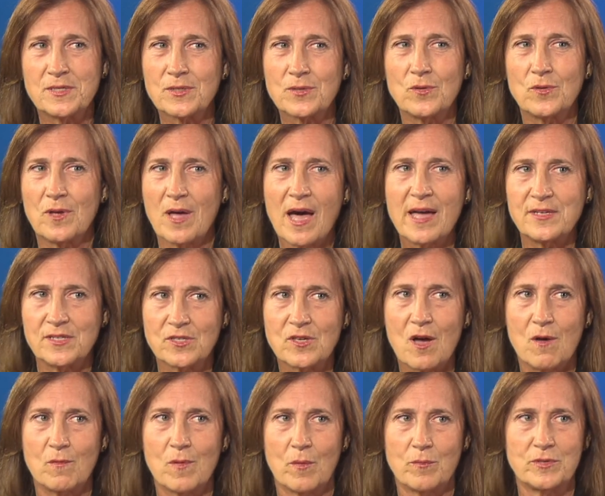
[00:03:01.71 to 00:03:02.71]
School. I
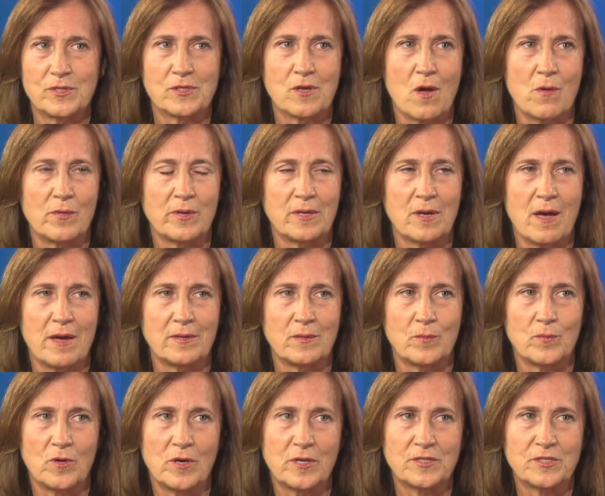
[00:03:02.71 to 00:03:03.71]
saw what was going
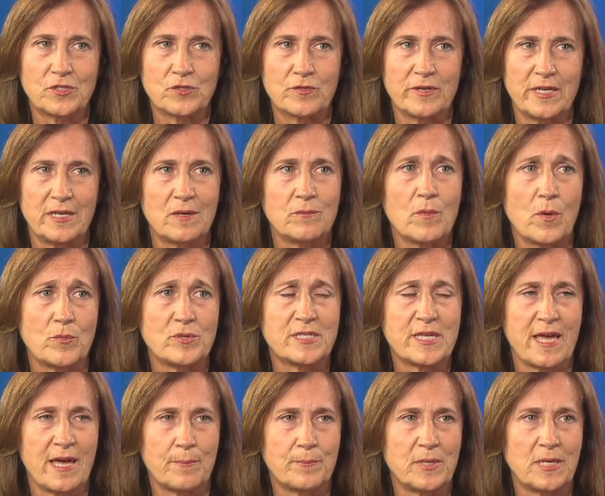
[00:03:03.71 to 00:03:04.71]
on Wall Street and what was
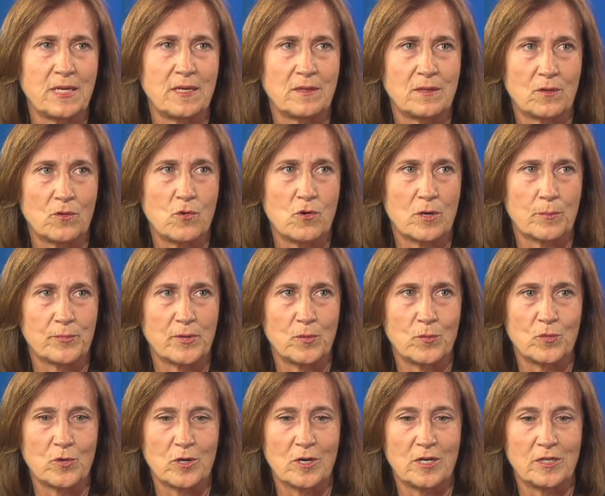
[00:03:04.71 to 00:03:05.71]
happening in the corporate
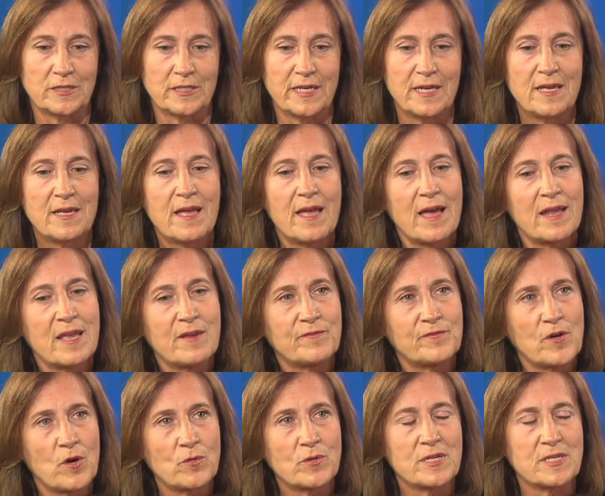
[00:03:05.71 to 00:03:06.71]
world. And I
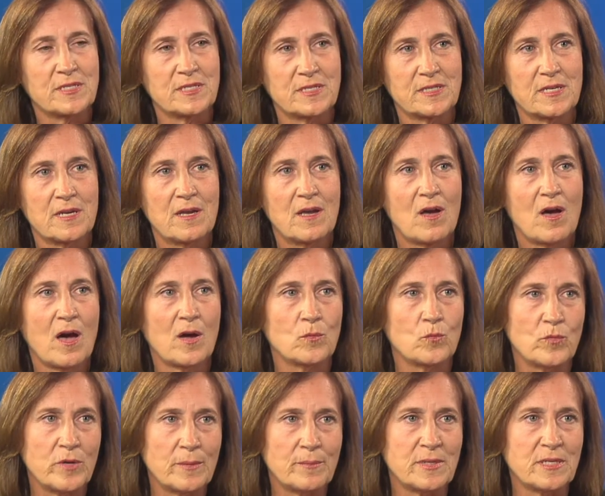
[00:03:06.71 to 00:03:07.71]
focused
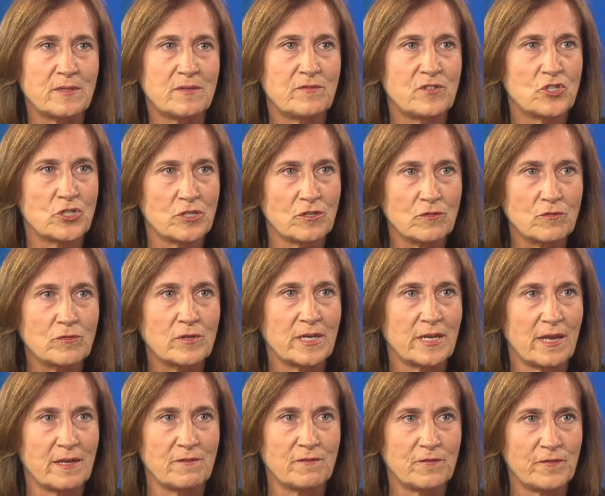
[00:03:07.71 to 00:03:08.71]
on women,
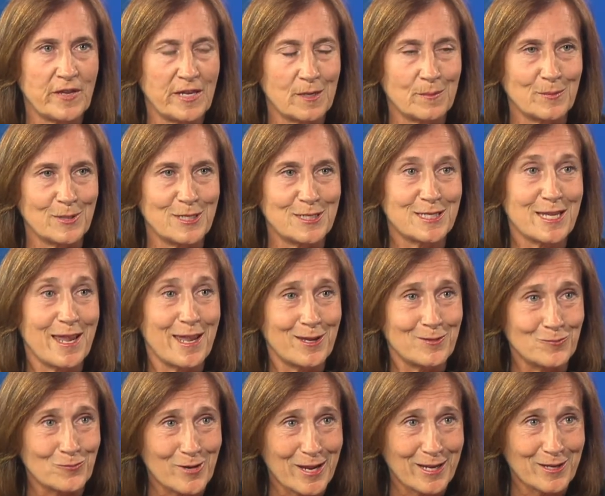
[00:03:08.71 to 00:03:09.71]
children, and families,
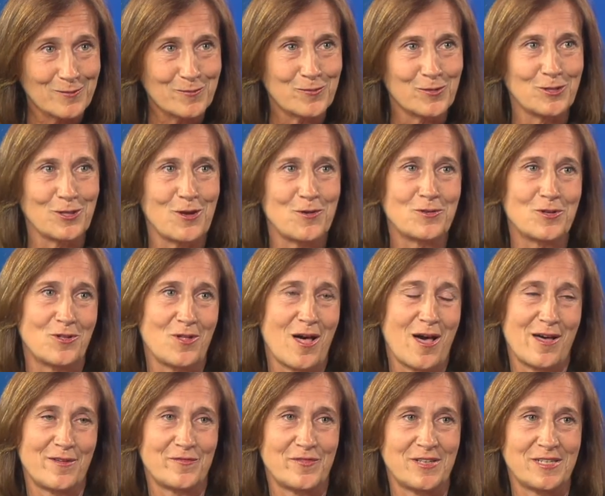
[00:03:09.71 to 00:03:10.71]
and ran for local
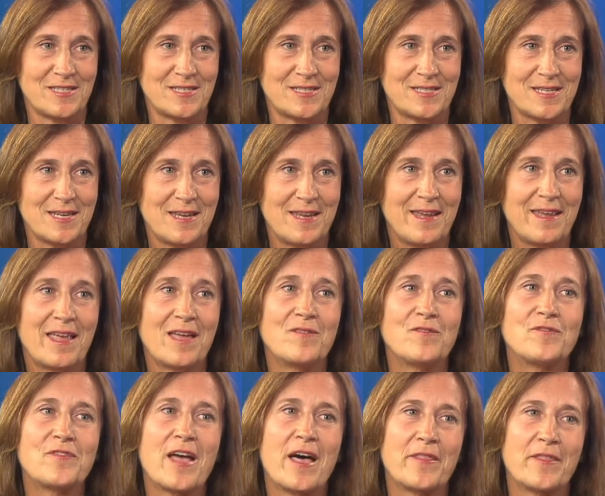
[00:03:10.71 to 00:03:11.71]
office,
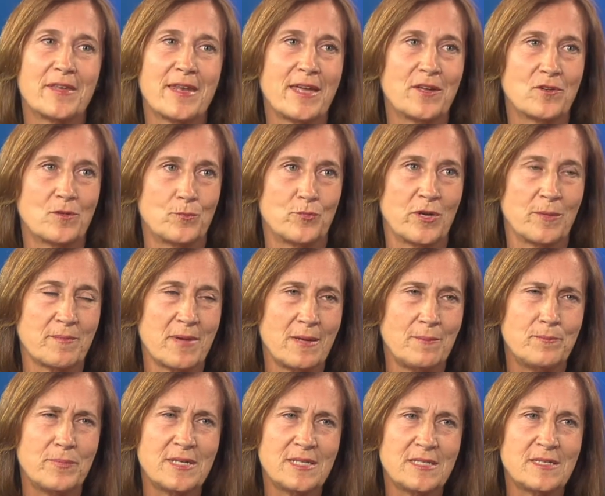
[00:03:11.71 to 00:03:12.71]
and found that I could bring my
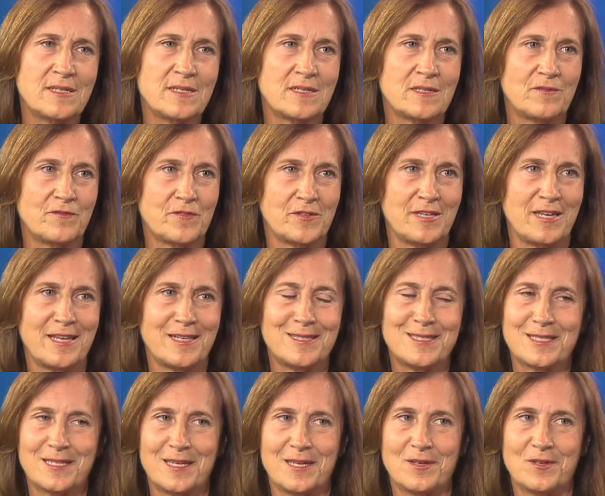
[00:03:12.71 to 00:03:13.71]
business and
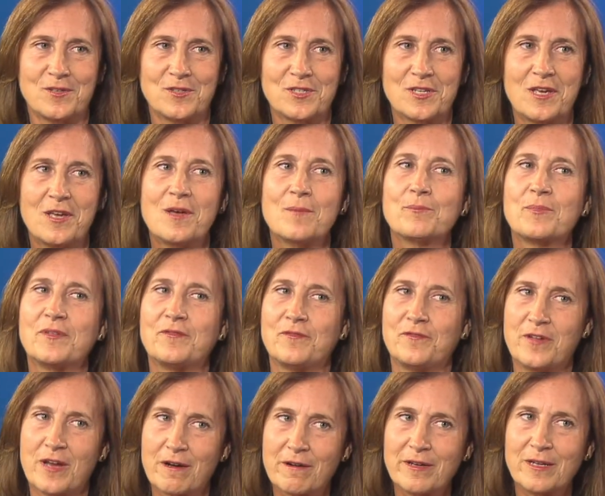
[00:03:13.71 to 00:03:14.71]
finance skills, but
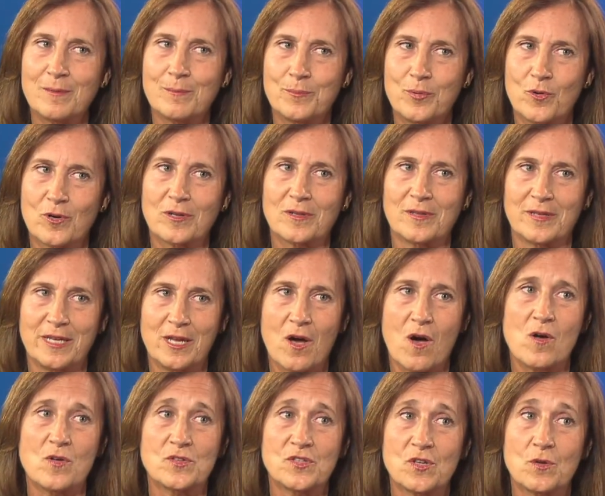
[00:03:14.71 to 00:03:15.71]
very importantly,
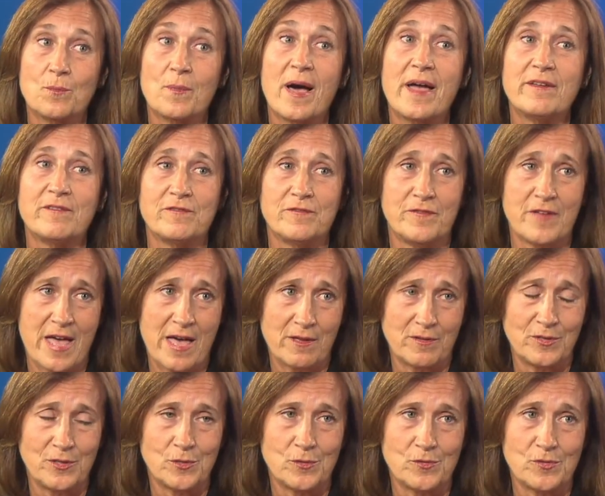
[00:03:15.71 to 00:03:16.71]
also my
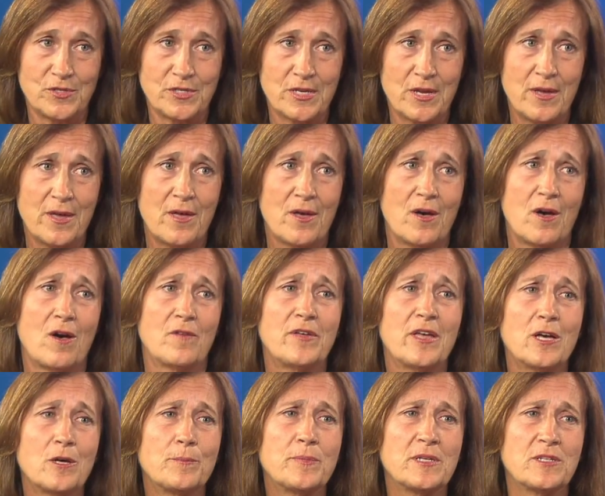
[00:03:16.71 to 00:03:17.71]
values of
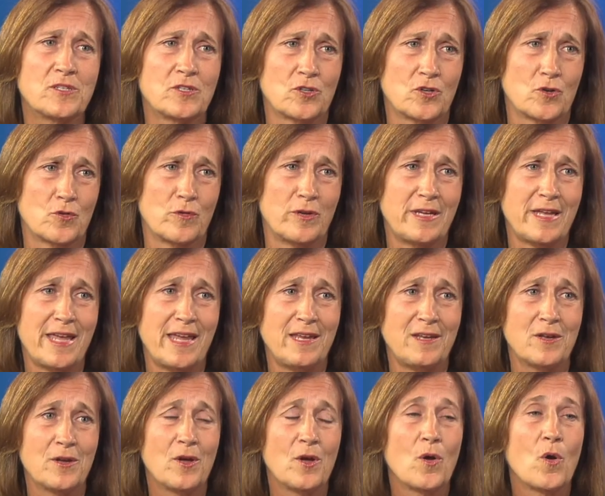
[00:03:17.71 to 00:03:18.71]
helping to
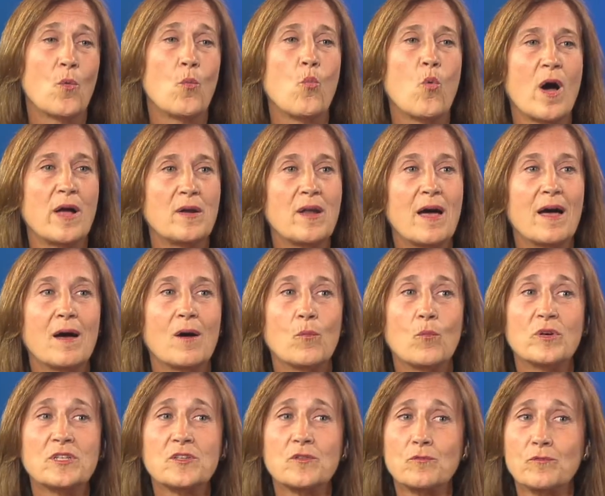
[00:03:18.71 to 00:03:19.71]
create what
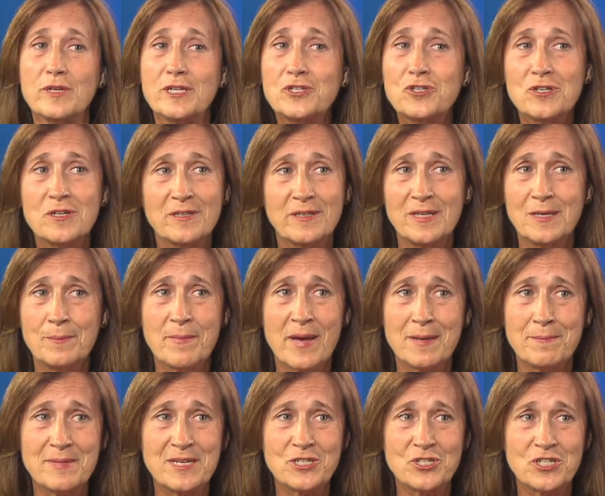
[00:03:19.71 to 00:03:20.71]
was originally
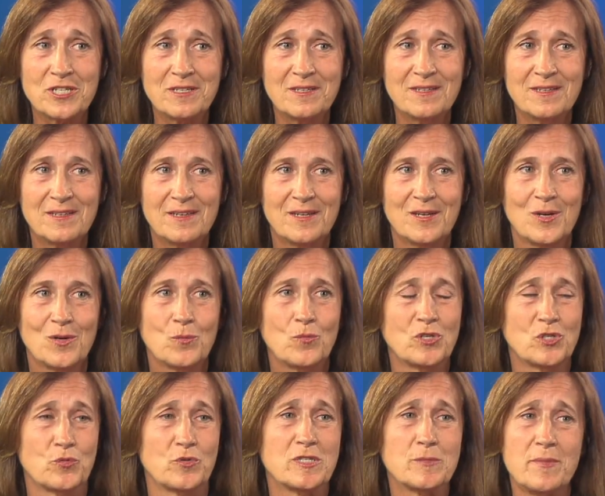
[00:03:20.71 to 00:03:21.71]
my mission,
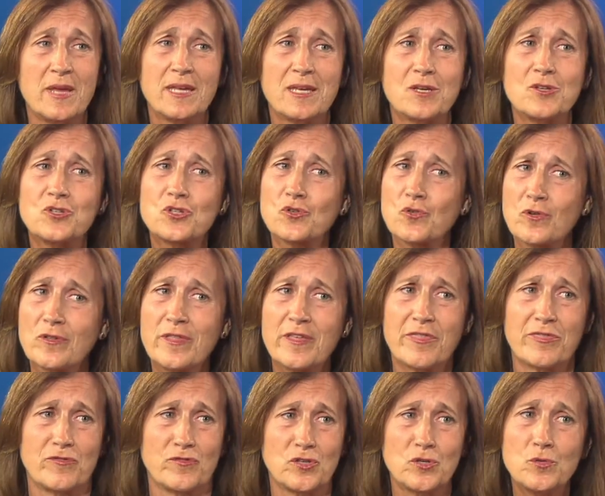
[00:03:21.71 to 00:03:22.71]
which was making sure
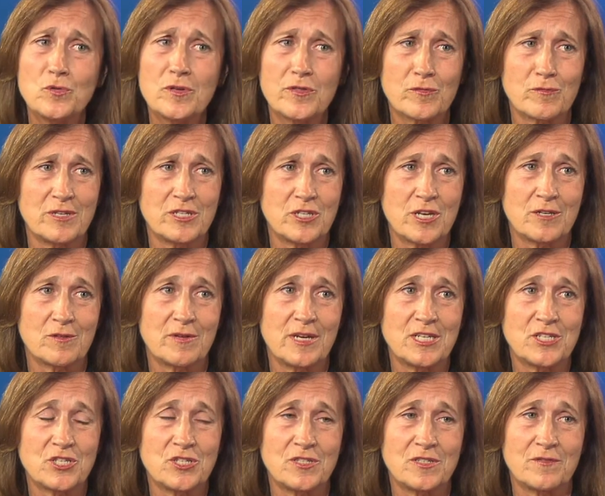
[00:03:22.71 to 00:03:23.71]
that 2 to 3
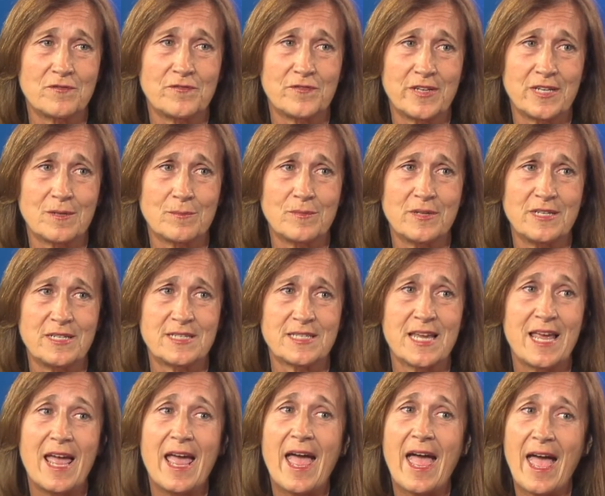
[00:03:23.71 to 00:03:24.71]
generations of families
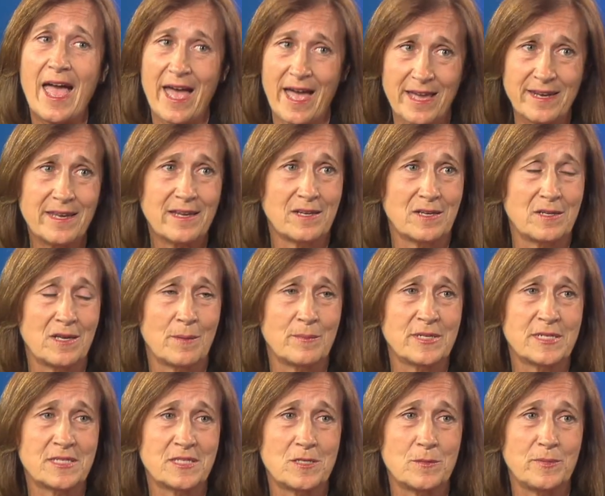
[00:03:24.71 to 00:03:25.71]
had
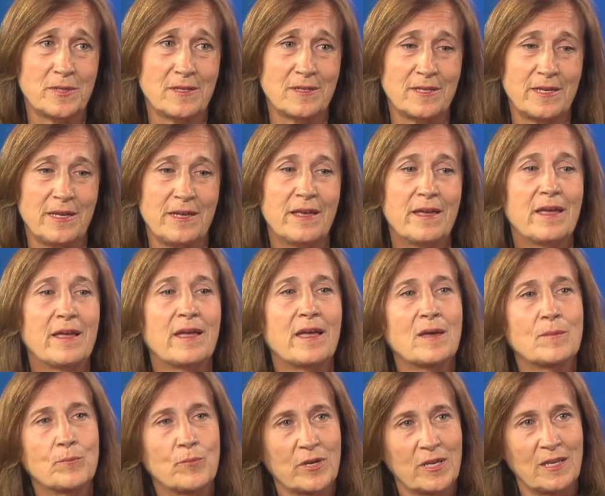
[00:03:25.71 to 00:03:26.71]
economic stability
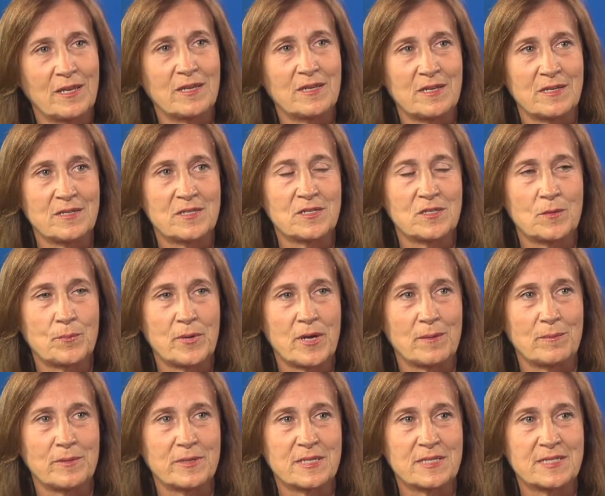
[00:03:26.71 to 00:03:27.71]
and bringing it into the
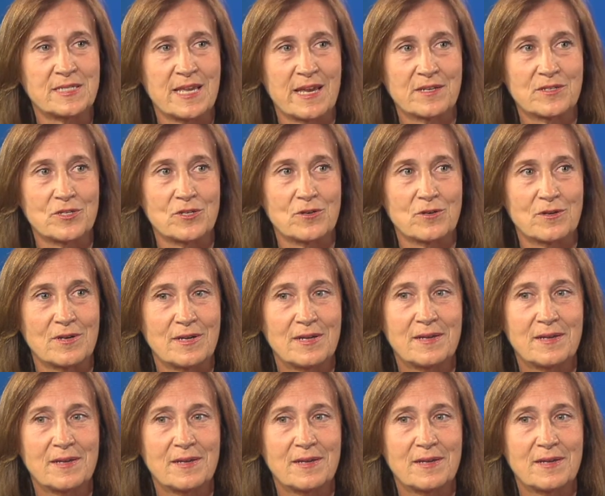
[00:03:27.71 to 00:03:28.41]
public sector.